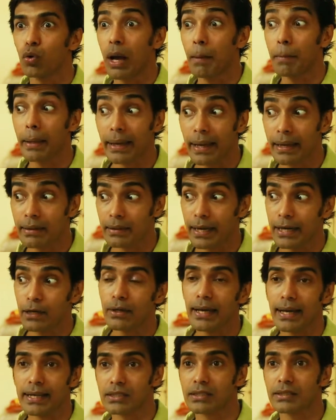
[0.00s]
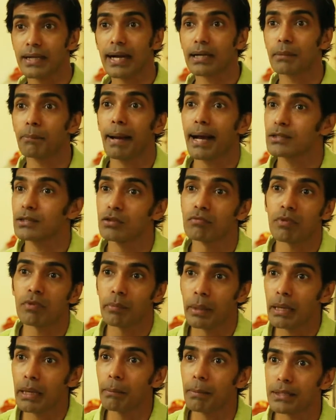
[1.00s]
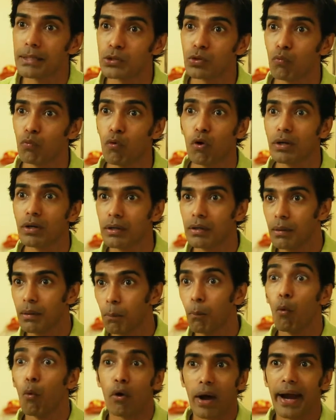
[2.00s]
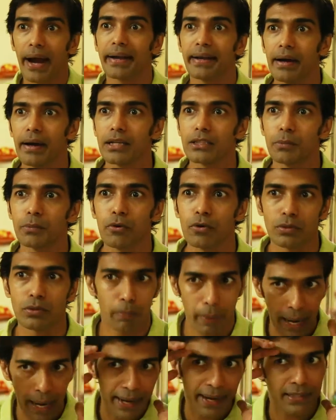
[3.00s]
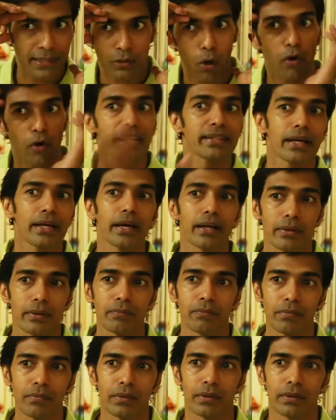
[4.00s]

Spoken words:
I'm again trying to extract maximum from him as to what more ideas, because my idea is already there.